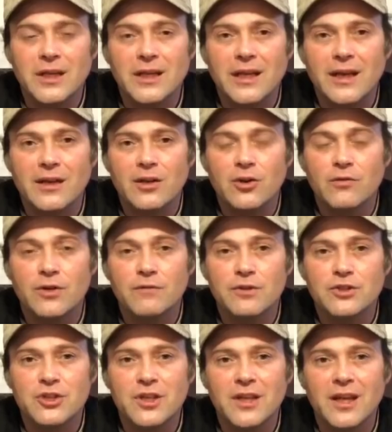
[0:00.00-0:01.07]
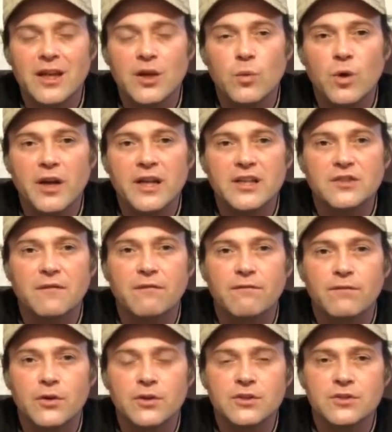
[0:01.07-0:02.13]
he headed over to Virginia and won his
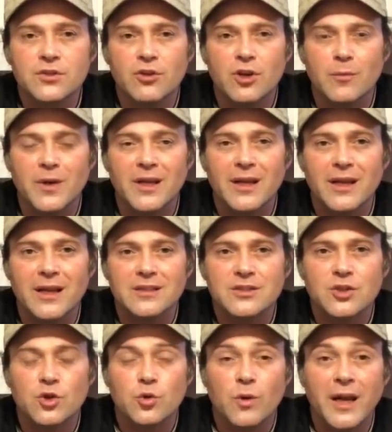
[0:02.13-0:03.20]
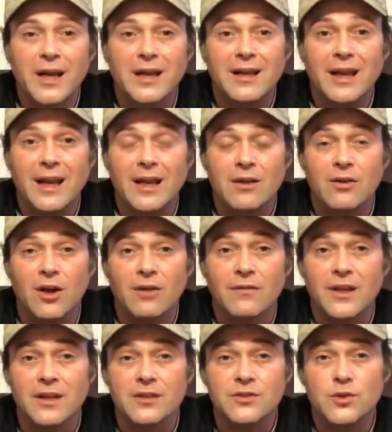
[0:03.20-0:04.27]
first tournament against Craig
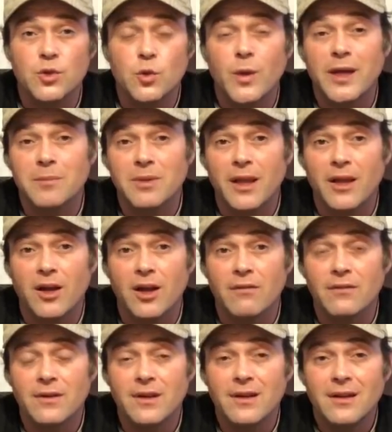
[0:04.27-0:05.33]
Gangloff in a 2-way playoff.